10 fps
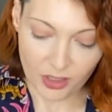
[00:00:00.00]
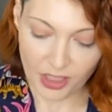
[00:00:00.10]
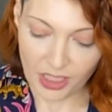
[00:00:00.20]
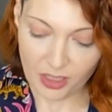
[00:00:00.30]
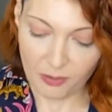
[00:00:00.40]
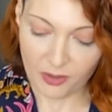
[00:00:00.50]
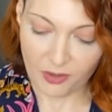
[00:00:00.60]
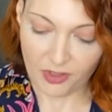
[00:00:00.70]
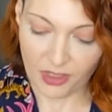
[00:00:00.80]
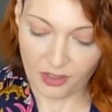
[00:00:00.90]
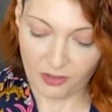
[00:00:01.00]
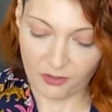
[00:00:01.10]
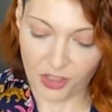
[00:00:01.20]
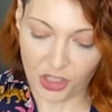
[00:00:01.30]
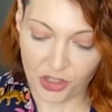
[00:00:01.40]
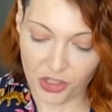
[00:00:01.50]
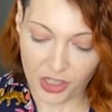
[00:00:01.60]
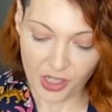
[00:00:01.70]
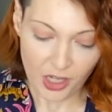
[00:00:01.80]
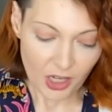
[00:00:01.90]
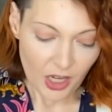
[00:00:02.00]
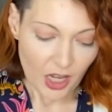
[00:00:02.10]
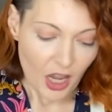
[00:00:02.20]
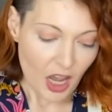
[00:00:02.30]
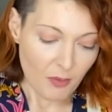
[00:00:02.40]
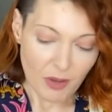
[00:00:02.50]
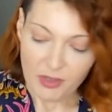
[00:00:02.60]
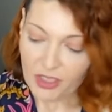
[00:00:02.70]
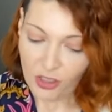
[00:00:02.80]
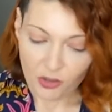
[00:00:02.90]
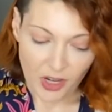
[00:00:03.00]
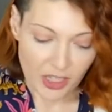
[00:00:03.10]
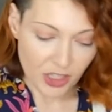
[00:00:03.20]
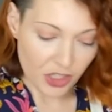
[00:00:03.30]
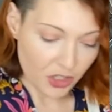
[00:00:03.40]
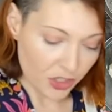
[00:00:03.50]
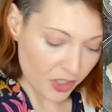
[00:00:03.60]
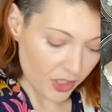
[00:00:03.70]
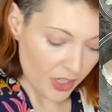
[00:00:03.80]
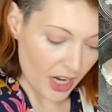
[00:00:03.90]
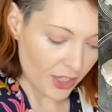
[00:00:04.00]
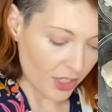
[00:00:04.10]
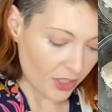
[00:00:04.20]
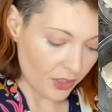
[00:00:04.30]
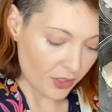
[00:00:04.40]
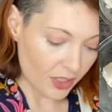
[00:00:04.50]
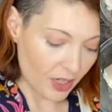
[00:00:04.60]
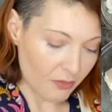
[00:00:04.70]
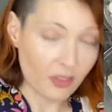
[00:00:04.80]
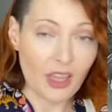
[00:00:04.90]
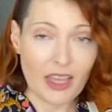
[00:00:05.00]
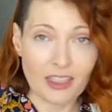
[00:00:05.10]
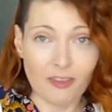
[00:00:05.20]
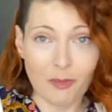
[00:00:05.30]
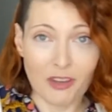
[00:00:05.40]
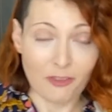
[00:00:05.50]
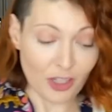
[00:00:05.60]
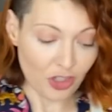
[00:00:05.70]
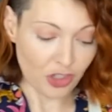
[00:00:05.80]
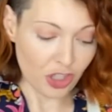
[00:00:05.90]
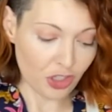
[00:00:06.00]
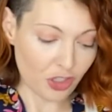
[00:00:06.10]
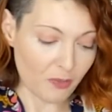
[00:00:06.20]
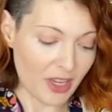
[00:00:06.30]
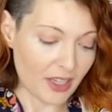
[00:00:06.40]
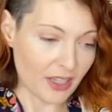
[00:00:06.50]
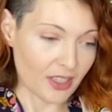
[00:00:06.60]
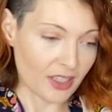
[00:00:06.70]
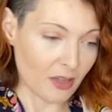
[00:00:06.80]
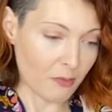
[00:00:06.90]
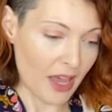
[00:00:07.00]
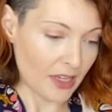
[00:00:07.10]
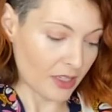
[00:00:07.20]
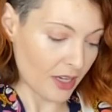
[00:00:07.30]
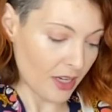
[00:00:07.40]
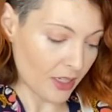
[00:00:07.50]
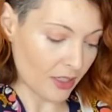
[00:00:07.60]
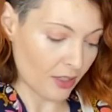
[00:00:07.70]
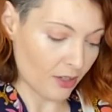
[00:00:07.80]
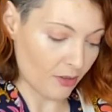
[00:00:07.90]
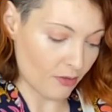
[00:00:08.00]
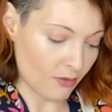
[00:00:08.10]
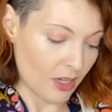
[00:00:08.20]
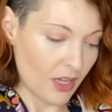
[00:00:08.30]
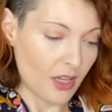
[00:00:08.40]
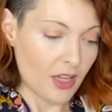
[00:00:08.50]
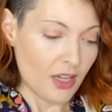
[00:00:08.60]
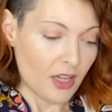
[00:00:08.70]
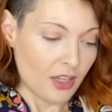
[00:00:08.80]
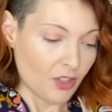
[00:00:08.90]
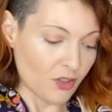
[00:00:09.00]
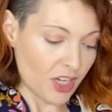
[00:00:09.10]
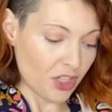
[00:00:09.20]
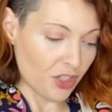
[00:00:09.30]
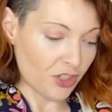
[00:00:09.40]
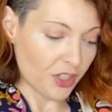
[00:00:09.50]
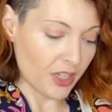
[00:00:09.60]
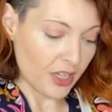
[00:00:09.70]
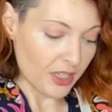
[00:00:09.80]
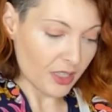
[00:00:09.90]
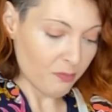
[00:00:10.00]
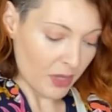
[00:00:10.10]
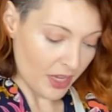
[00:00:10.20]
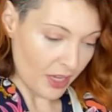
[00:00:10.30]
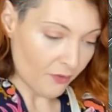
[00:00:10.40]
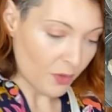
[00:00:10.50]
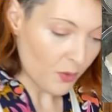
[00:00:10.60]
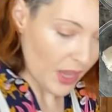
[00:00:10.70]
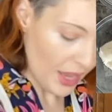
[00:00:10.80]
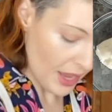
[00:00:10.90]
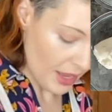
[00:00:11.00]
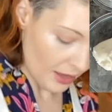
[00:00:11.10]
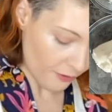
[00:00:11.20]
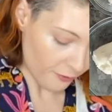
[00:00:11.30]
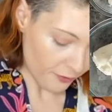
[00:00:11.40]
teaspoon of ginger. I'm using dried ginger. I just used up the last of my fresh ginger making some pad thai, so dried ginger it is, but if you have